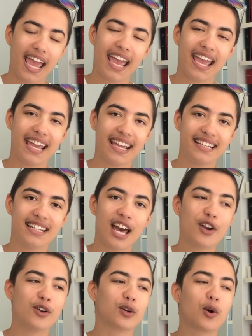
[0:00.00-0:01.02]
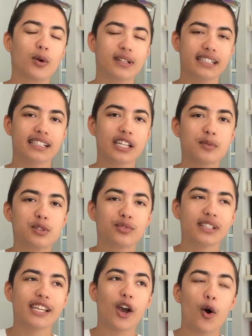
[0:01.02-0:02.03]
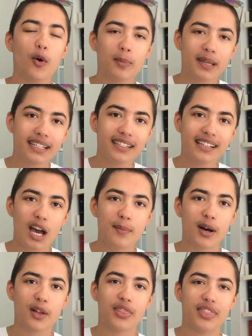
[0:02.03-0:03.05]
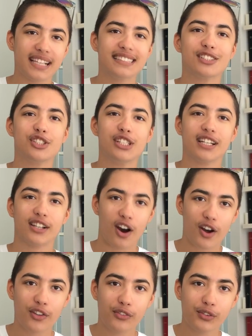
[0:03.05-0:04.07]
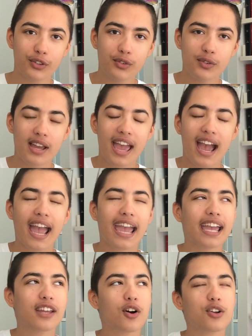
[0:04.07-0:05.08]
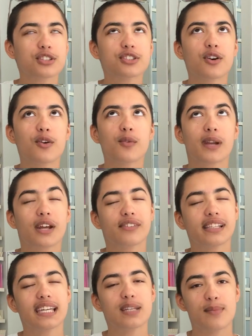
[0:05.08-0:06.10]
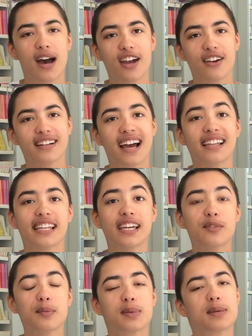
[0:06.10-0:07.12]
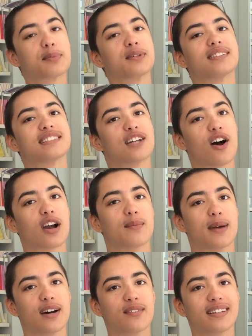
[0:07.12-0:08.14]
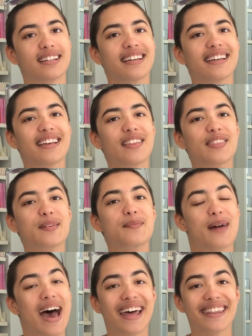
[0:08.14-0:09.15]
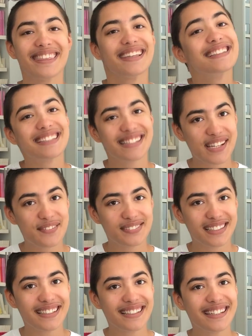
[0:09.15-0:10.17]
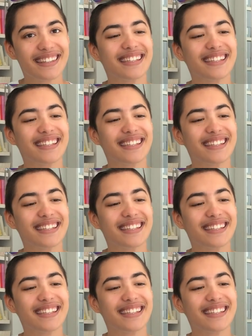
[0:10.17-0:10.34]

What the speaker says: And I don't know, Cordelia was really open about things that she had gone through. And also what I really admired, I like when people talk about the bad things that they've done,